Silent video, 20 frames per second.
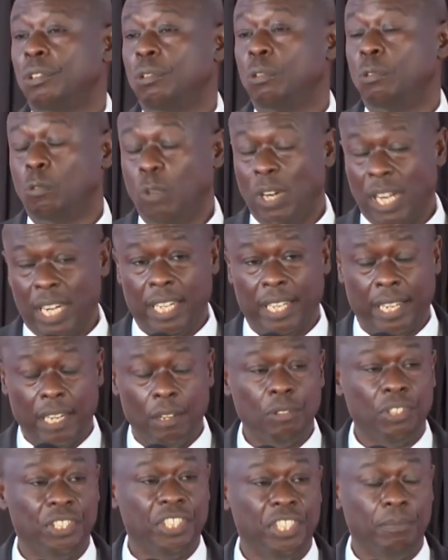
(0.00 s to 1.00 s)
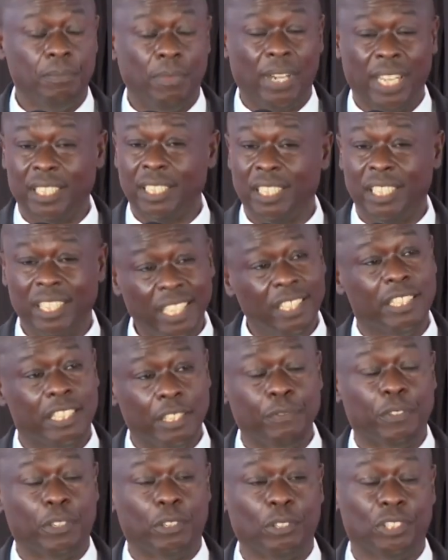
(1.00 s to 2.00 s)
who work around him had great
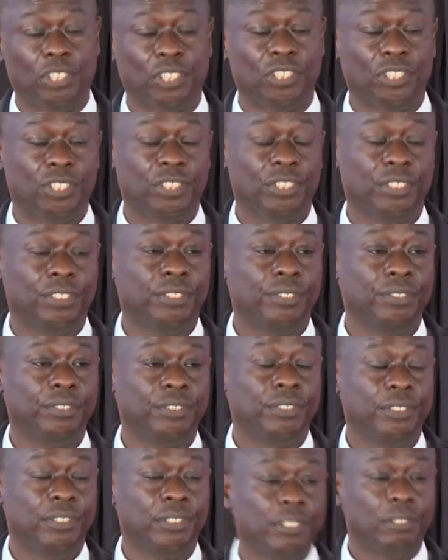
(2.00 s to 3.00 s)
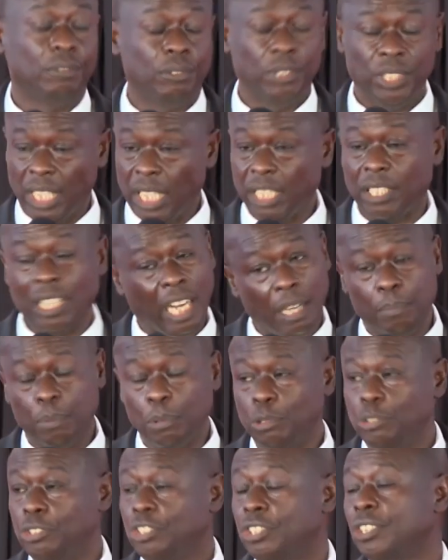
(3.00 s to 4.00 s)
difficulties with that
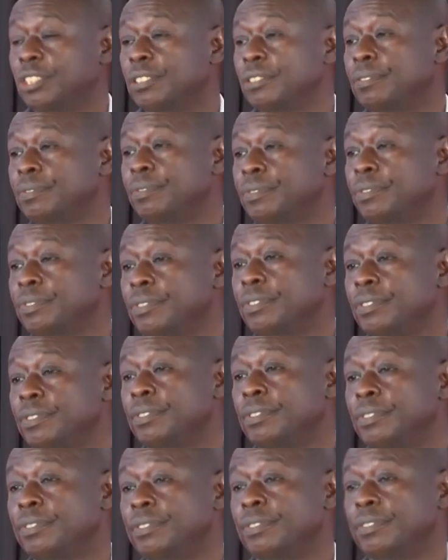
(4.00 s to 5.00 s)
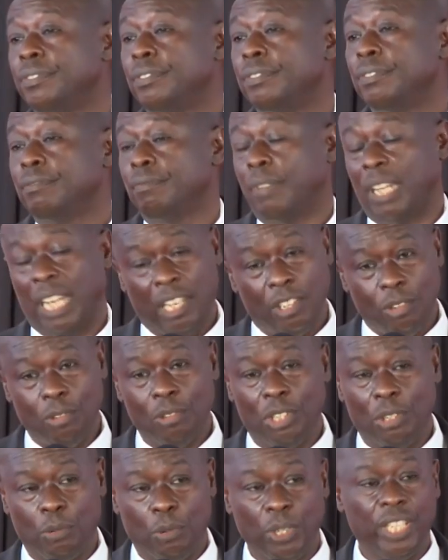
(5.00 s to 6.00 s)
approach. But
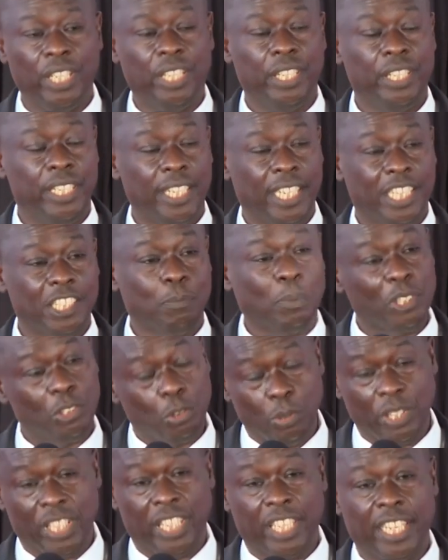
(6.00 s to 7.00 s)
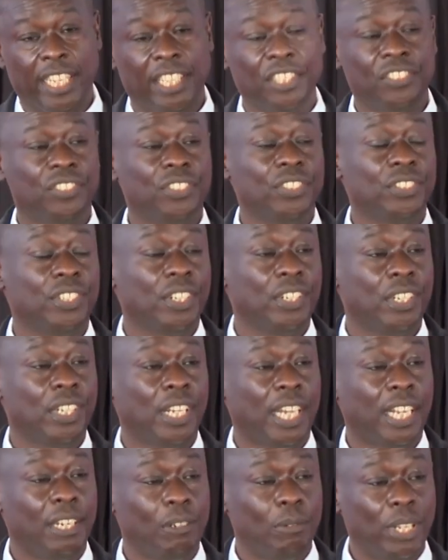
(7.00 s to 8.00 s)
along the way, he has persuaded us,
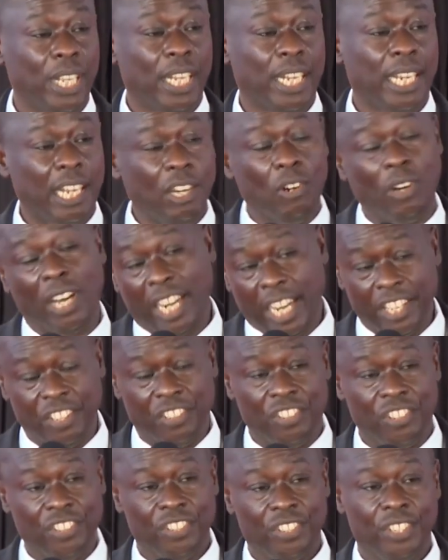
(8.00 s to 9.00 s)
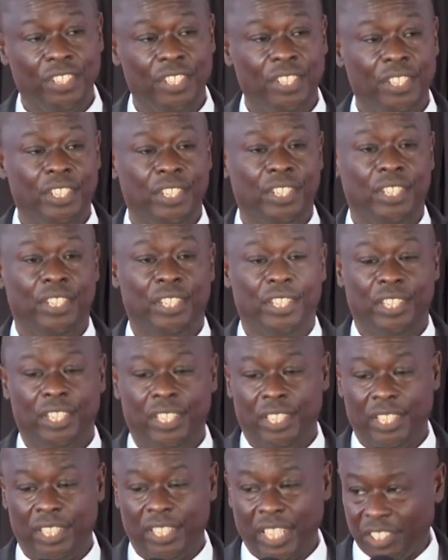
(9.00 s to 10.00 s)
and we are now aligned
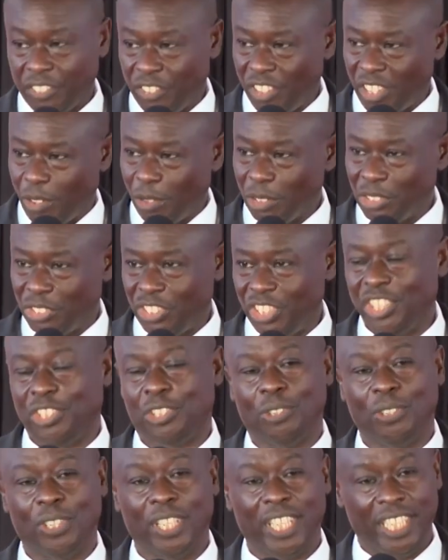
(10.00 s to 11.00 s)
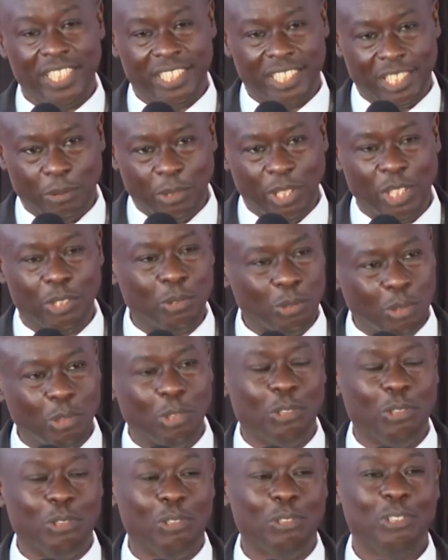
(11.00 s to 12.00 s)
that reconciliation is the way to
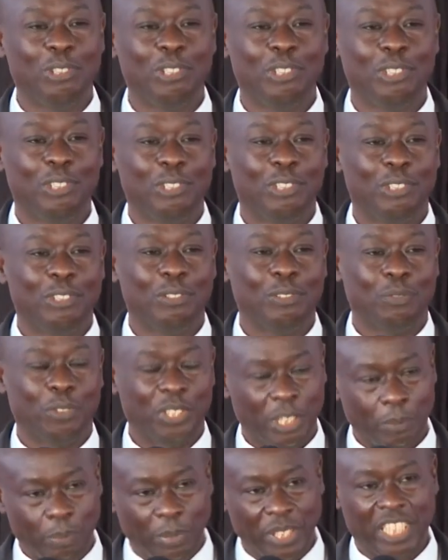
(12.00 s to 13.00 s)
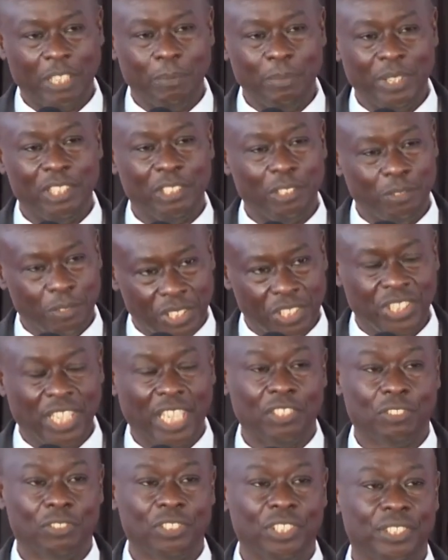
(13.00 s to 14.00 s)
go for the betterment of this
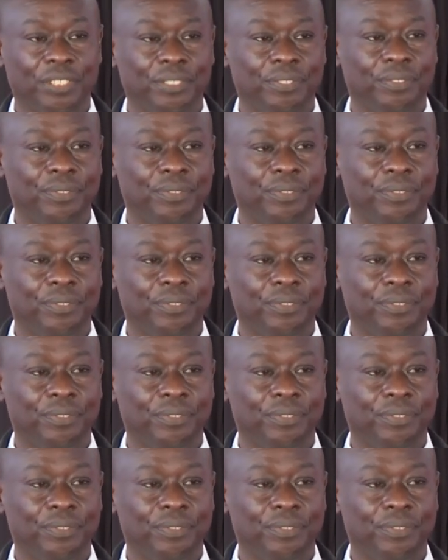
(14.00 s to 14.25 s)
country.